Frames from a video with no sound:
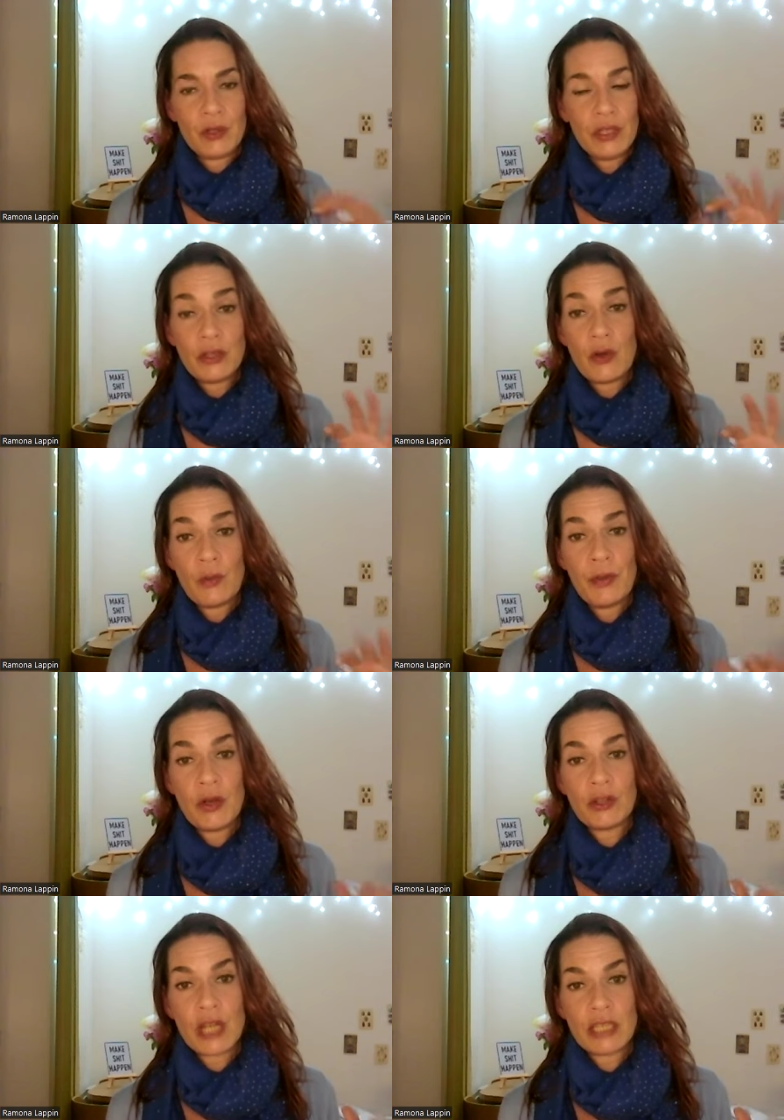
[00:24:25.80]
You need to go
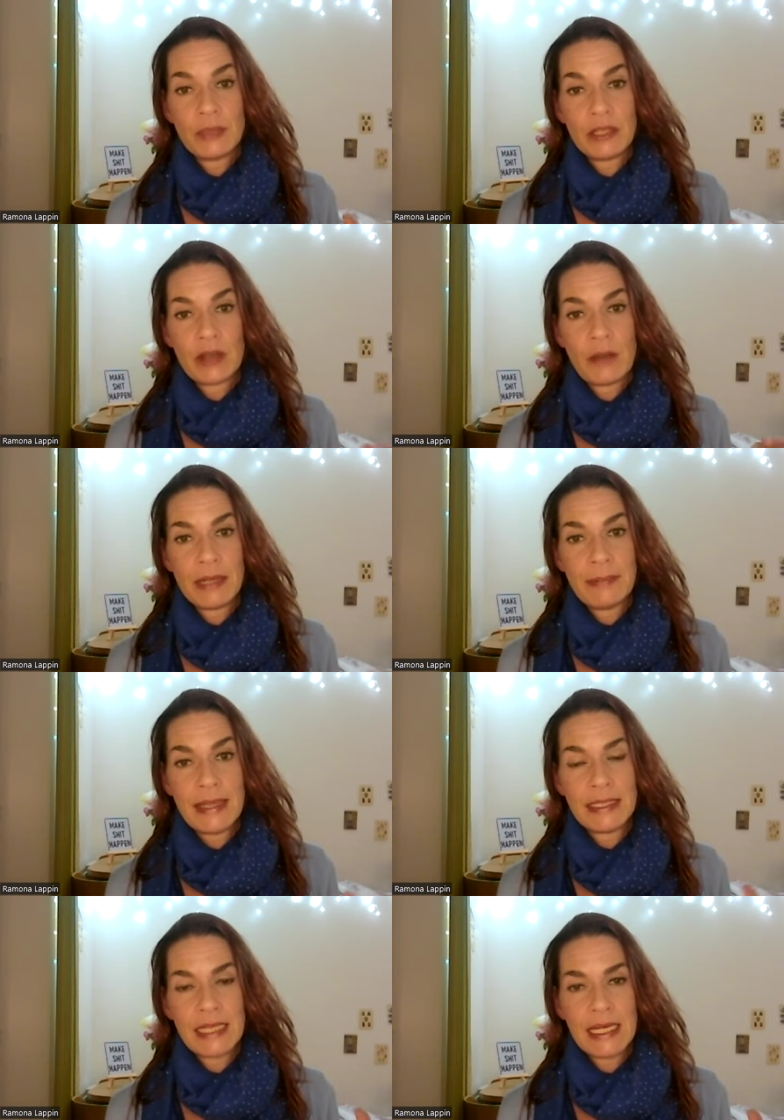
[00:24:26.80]
beyond judgment,
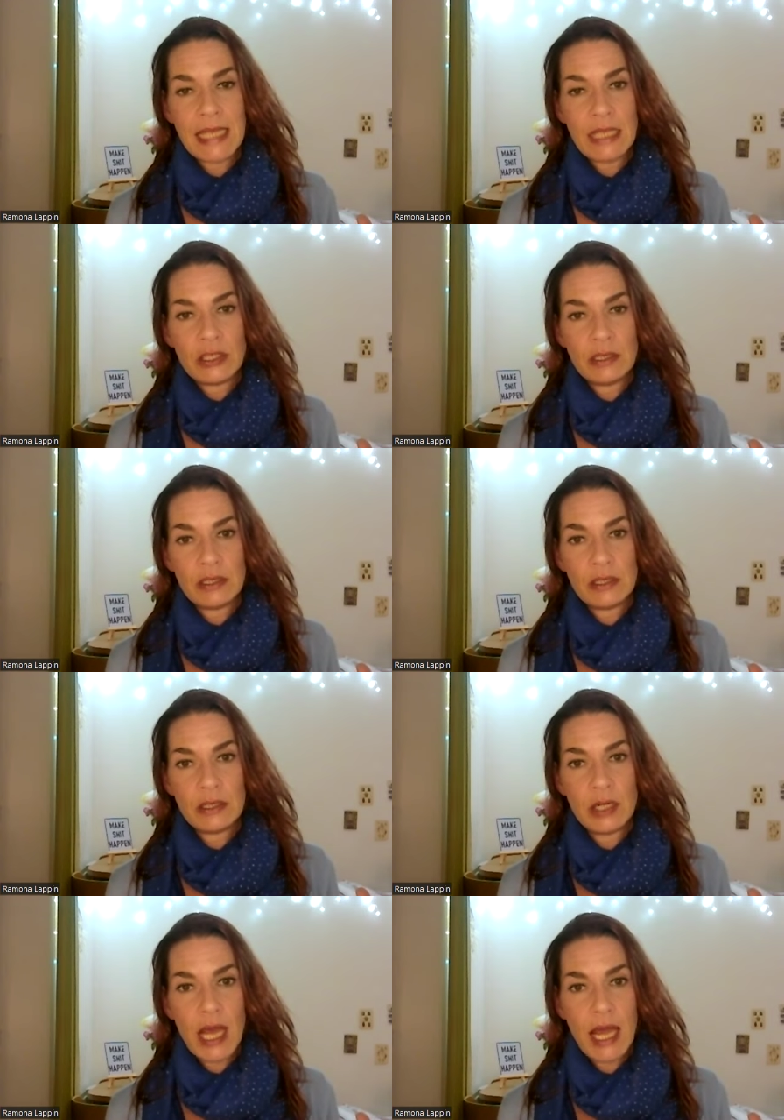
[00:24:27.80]
compartmentalization,
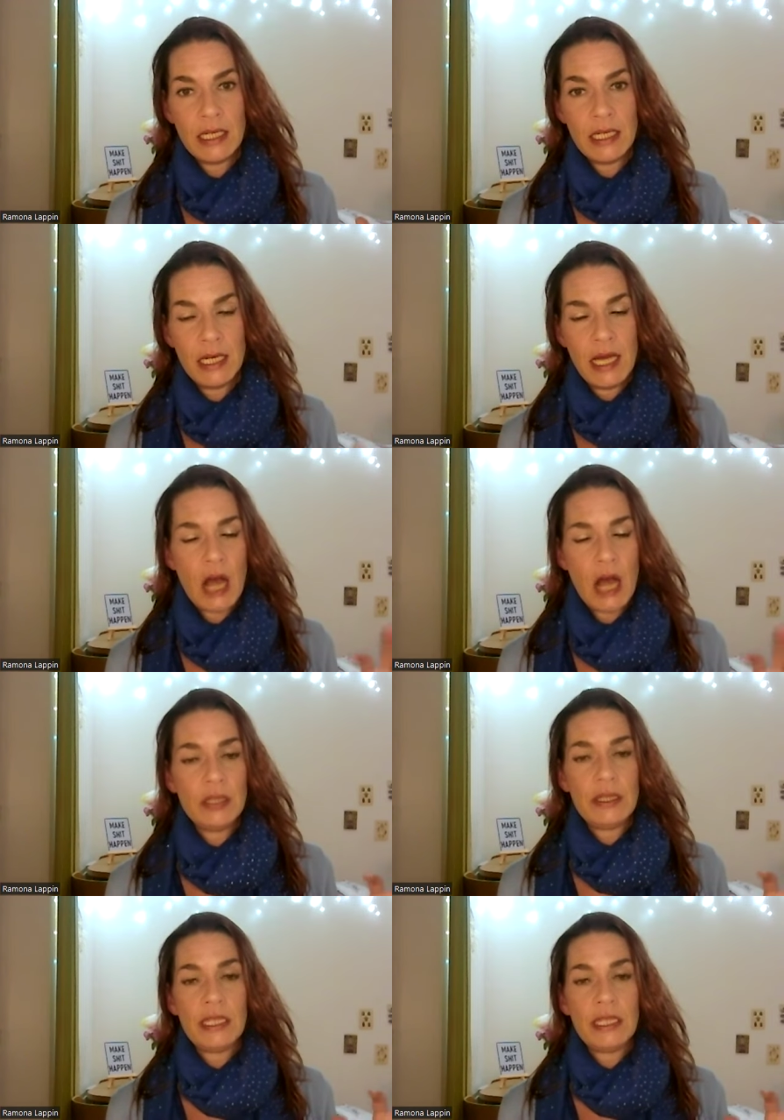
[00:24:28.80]
okay?
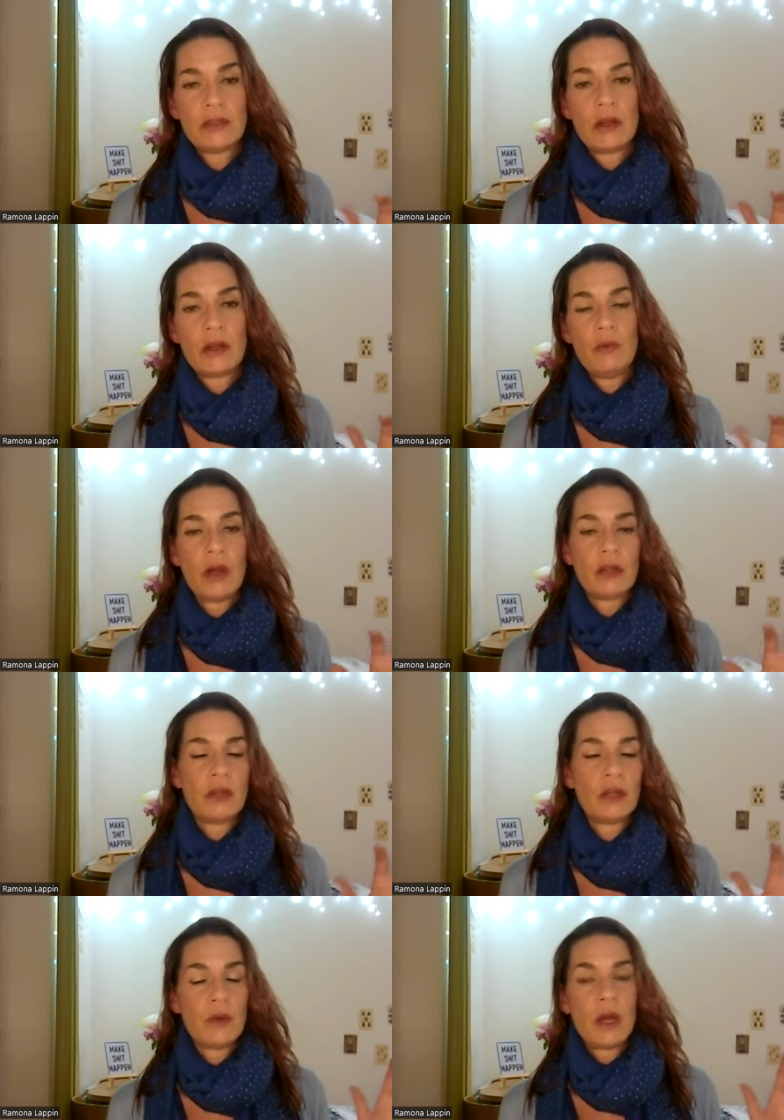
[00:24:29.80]
How you think that's gonna
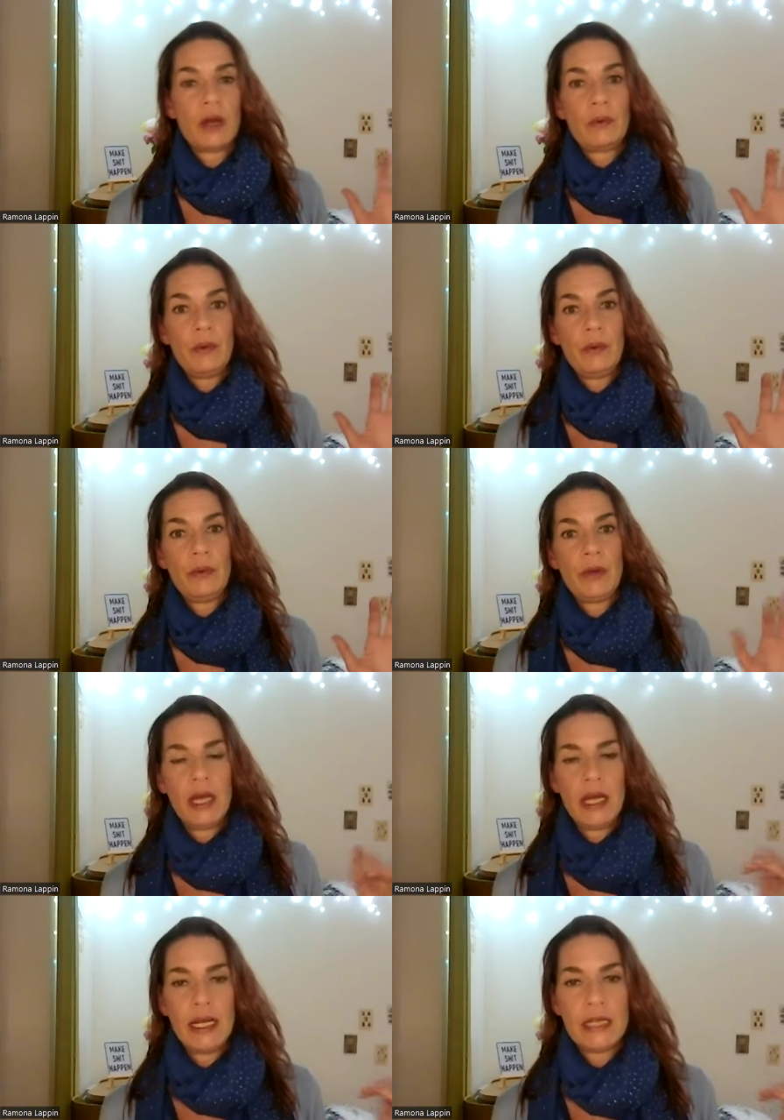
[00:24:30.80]
work, not work,
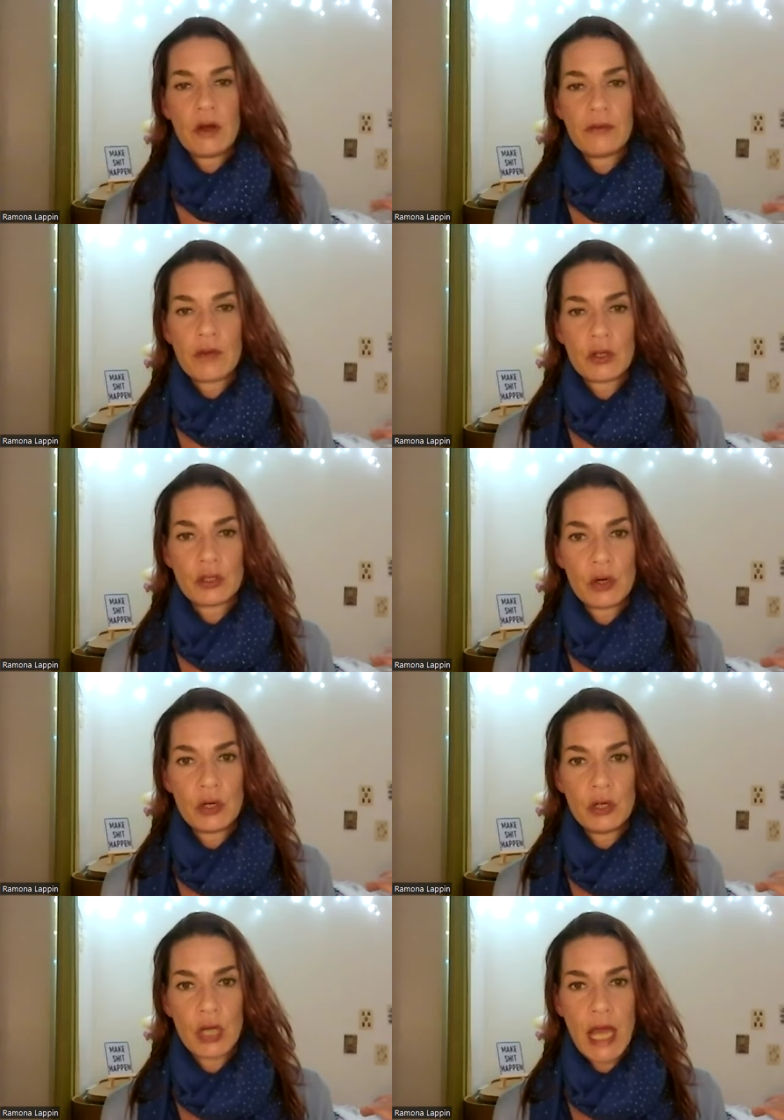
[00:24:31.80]
let go of
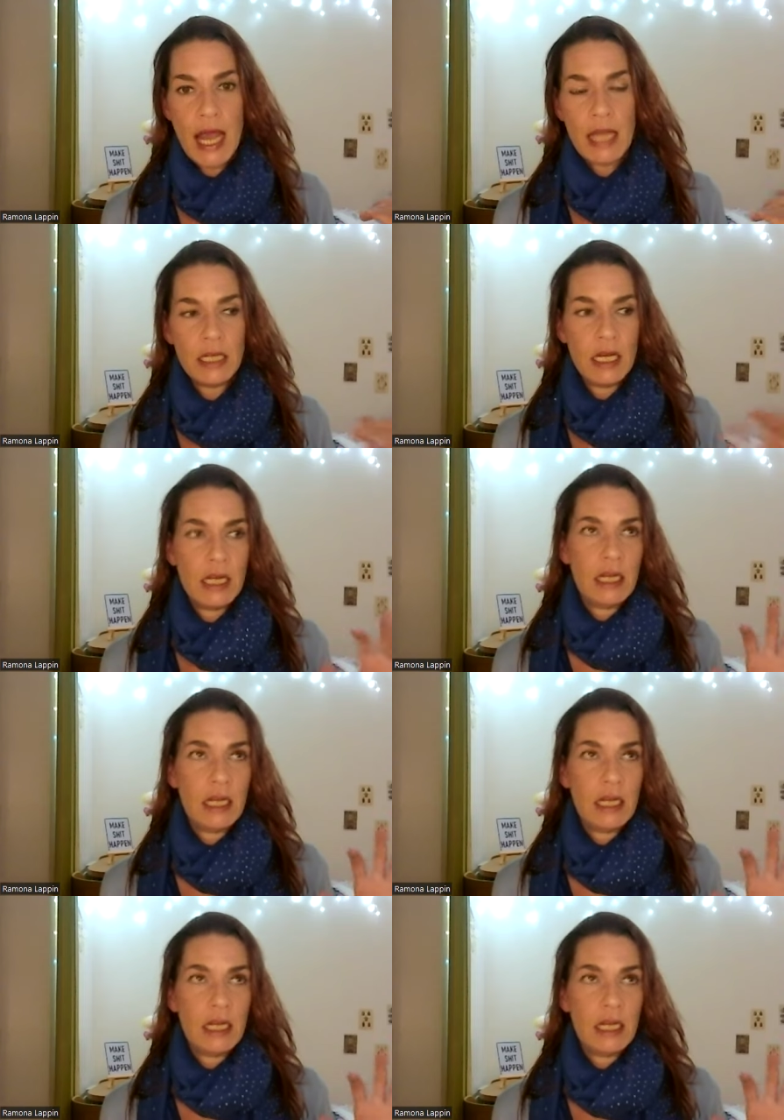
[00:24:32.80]
control, okay?